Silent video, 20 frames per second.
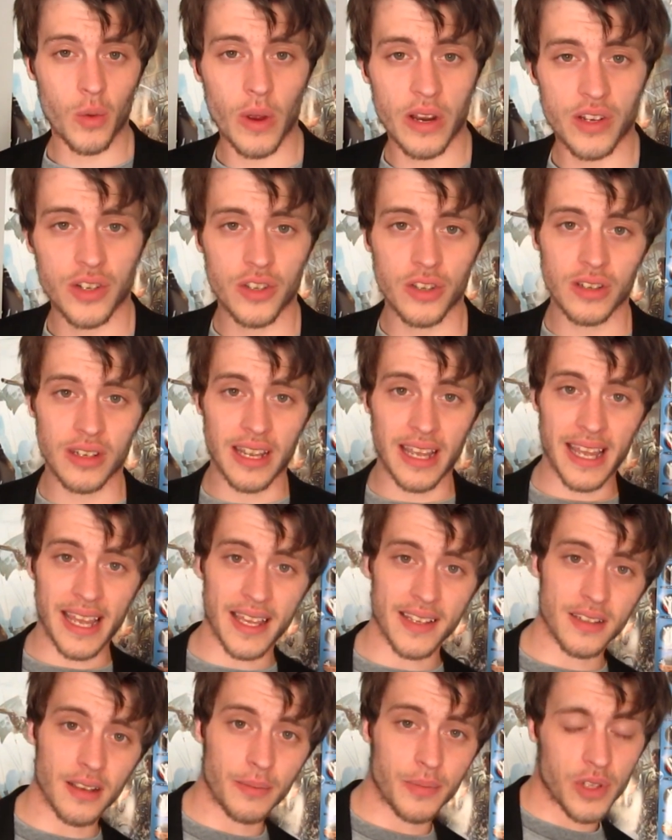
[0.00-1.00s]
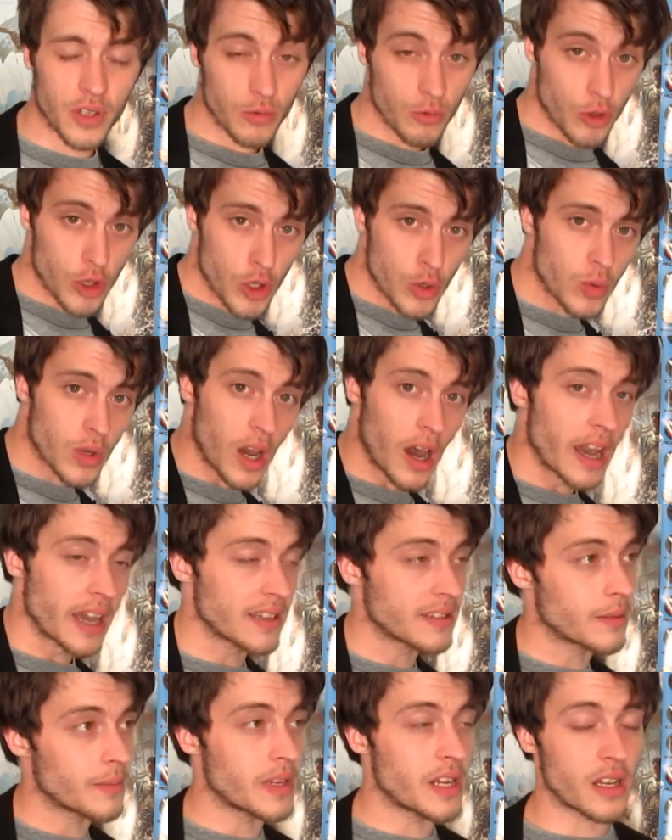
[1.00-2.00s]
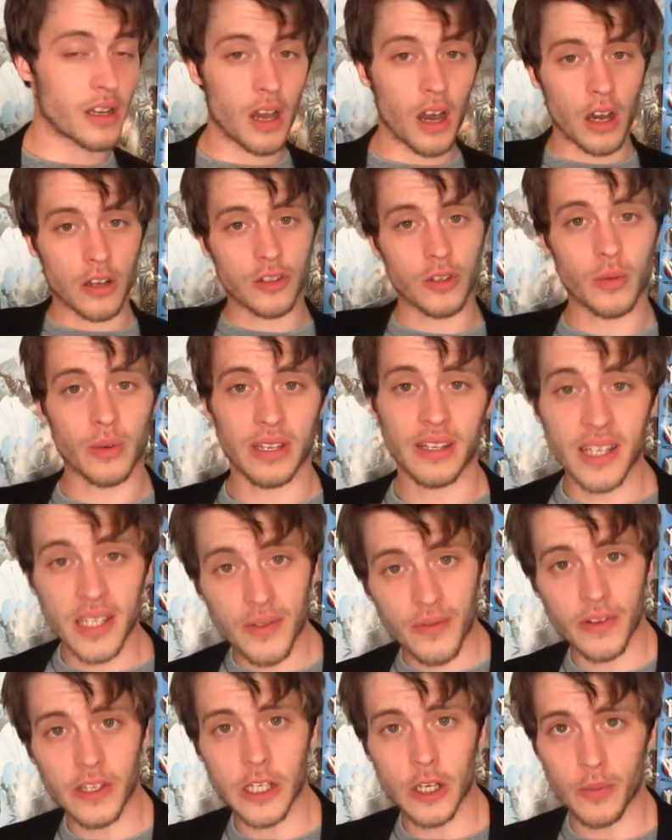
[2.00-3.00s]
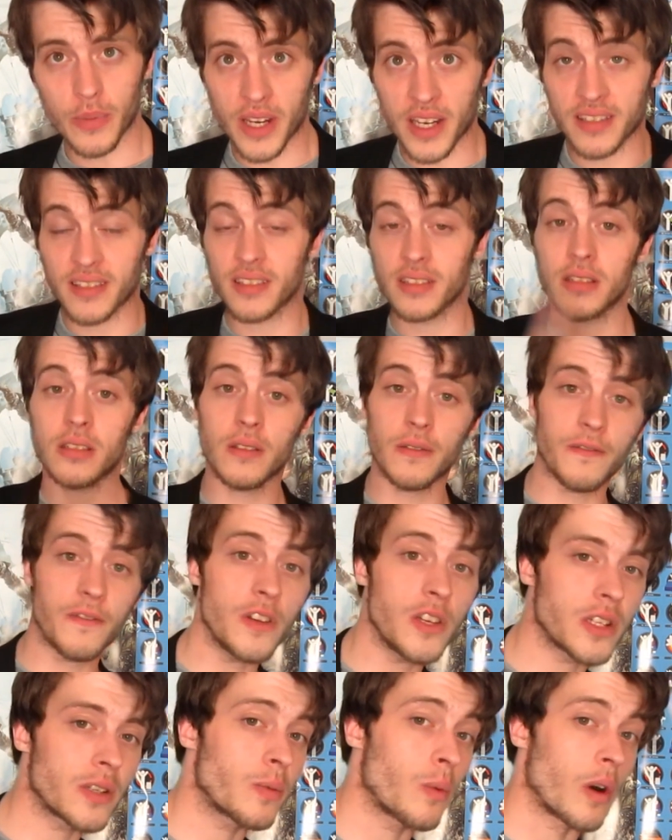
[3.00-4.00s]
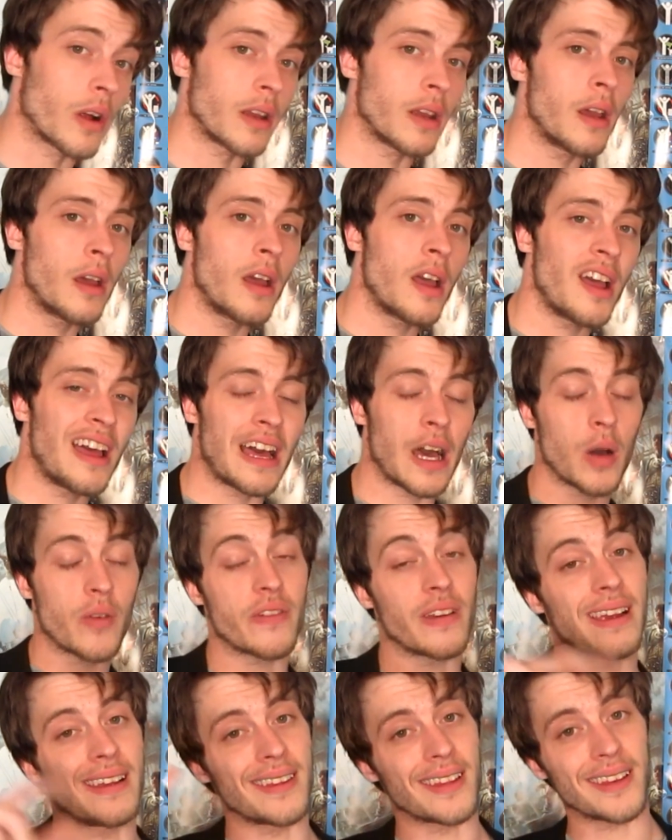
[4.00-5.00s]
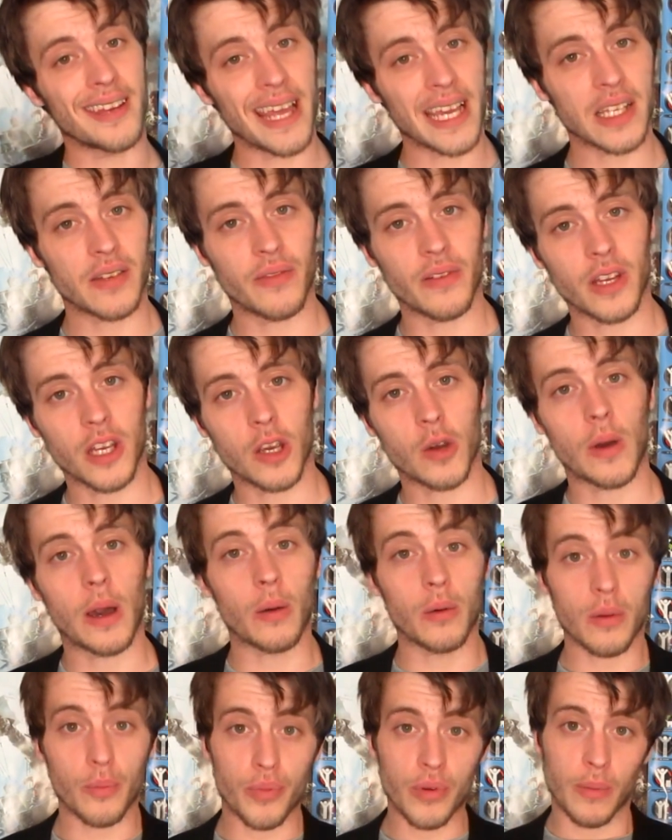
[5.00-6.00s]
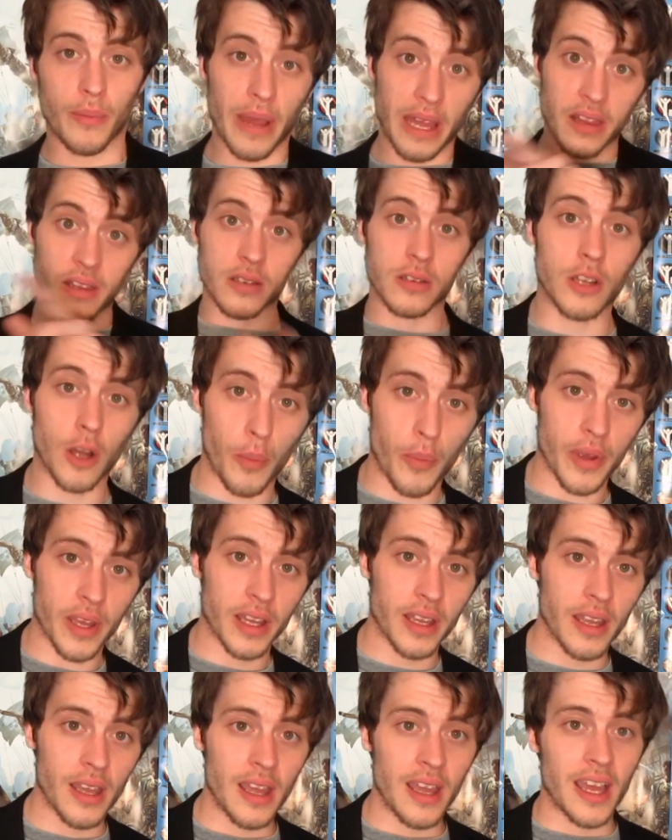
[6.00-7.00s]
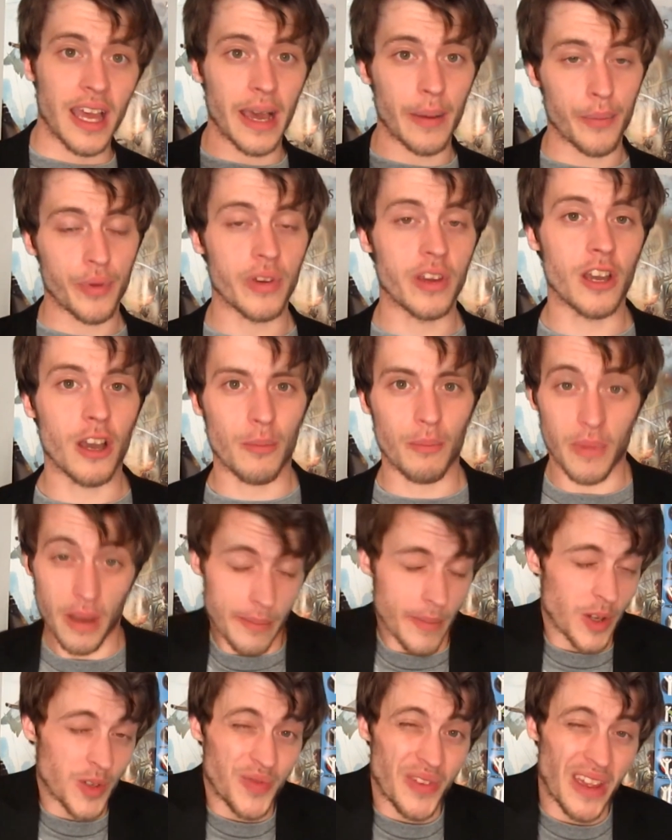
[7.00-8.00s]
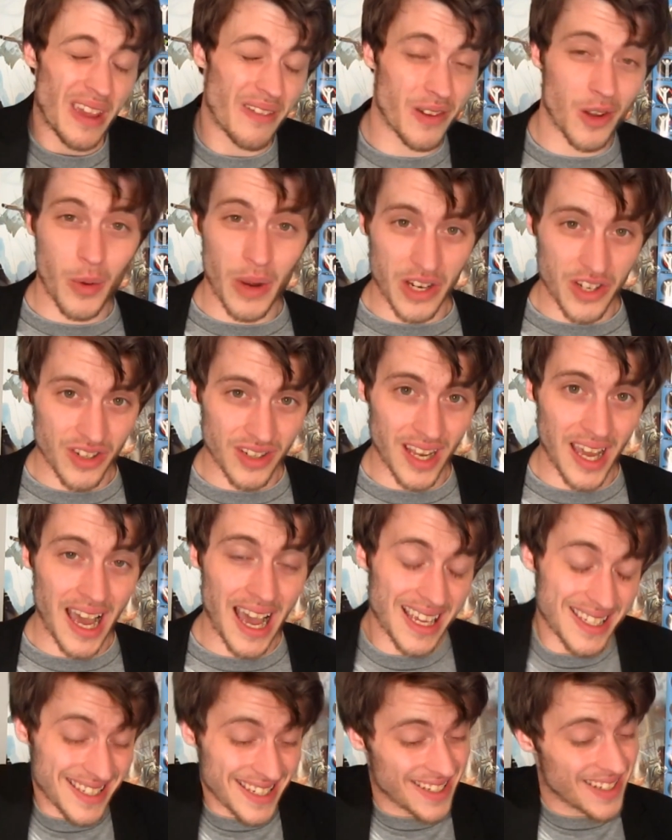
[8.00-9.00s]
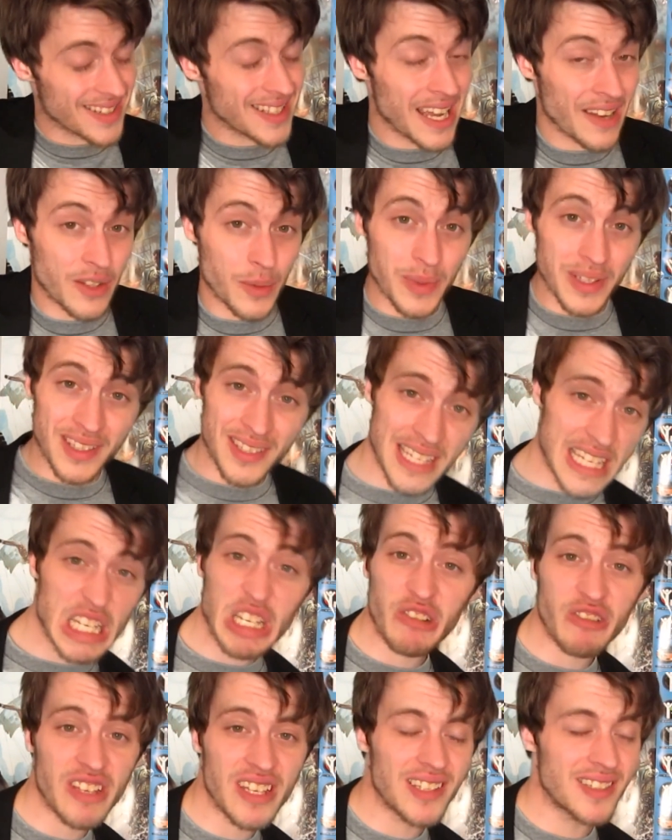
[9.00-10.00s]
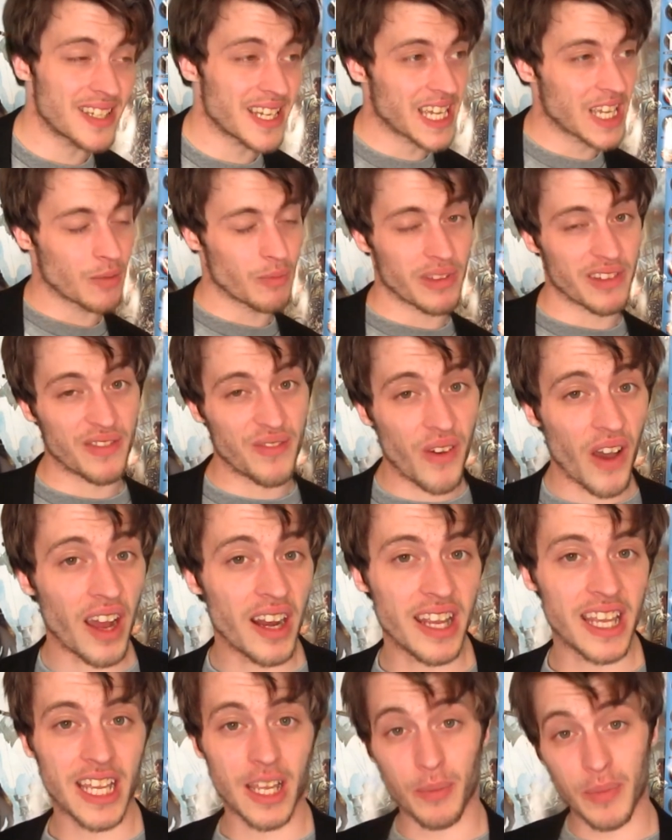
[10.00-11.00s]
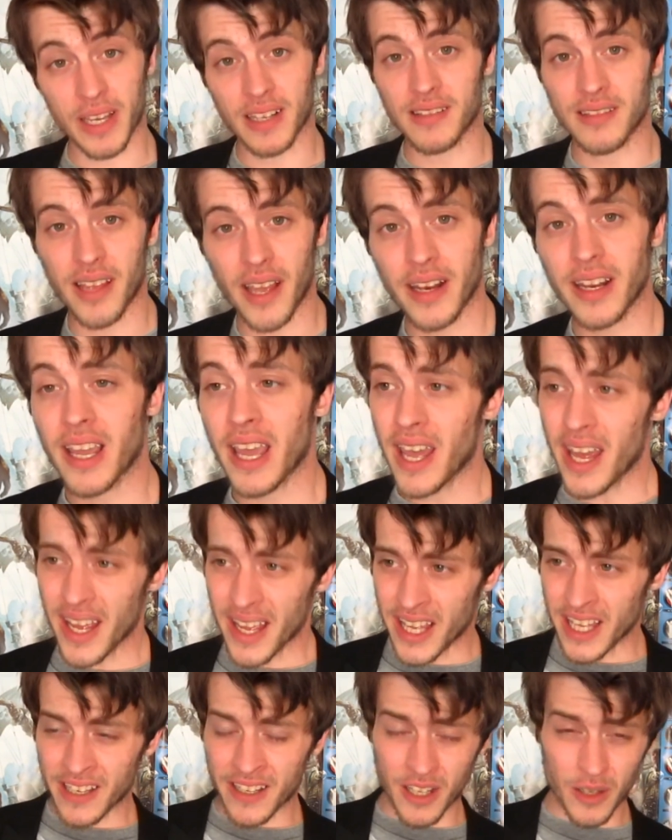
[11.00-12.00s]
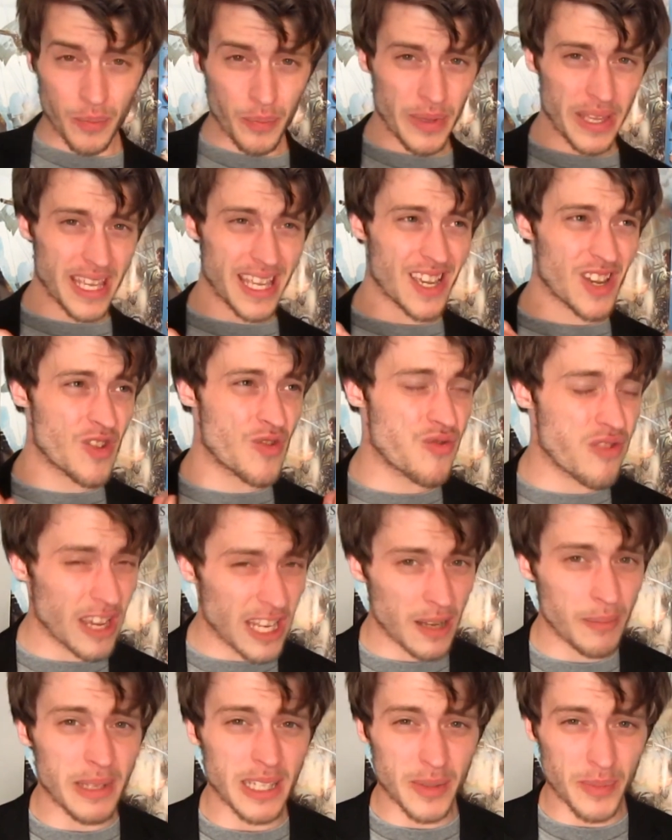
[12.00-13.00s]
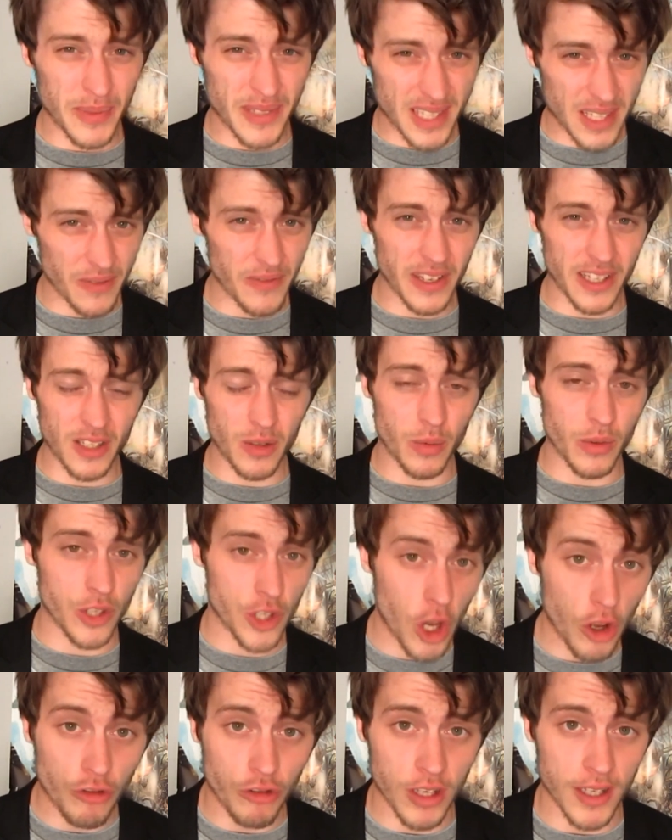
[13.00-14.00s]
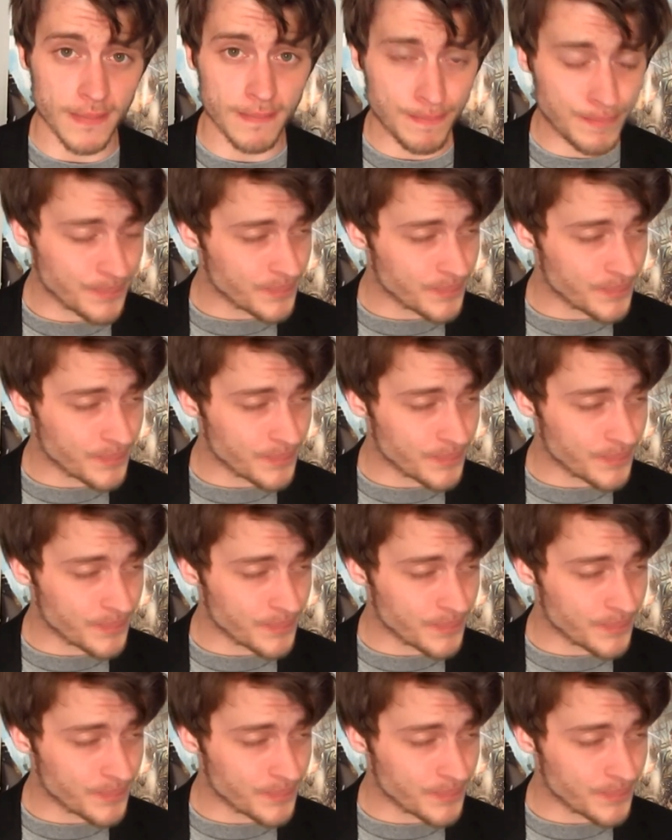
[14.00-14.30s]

question is up to you guys. I mean, I can't do it in this video because it's the first one. However, in the next video, I want to bring back this topic and bring up my most favourite question to ask. It doesn't have to be serious, it can be funny, it can be entertaining, it could be incredibly specific to a genre.